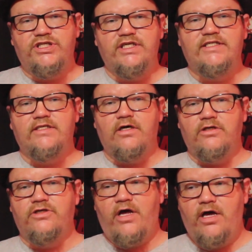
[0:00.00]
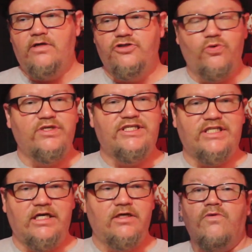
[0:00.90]
C.
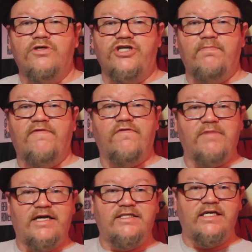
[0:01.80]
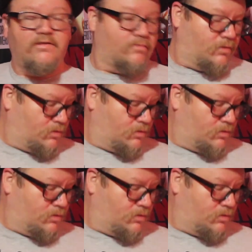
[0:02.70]
We're jumping from 19...